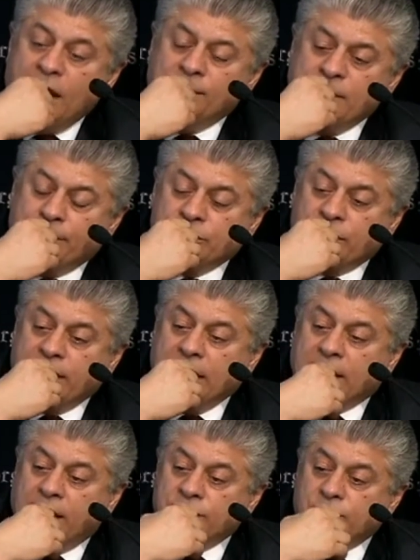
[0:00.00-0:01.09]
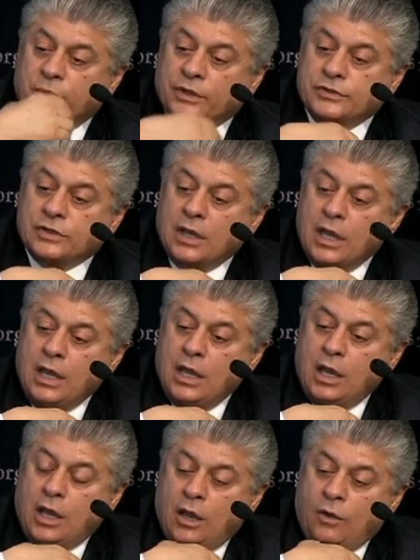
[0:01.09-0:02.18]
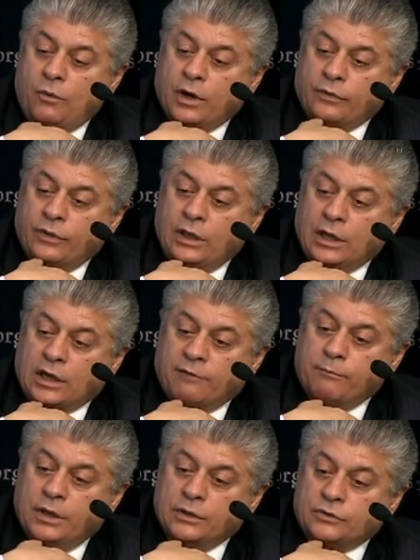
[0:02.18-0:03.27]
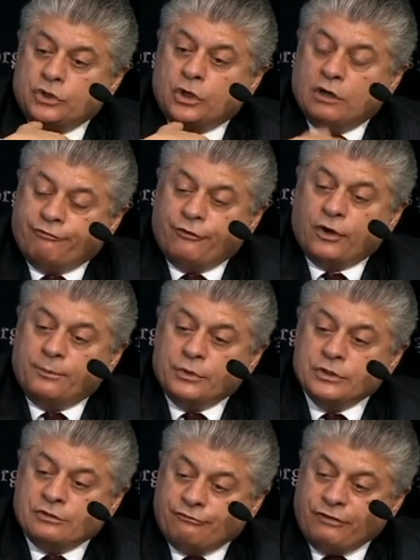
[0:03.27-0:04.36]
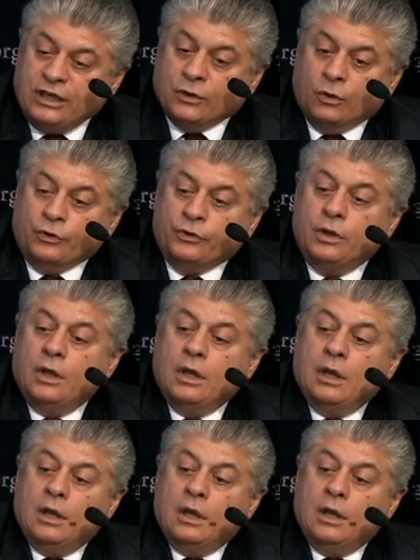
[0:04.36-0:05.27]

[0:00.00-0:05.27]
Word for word: I remember trying a case once where the uh, government took a farmer's field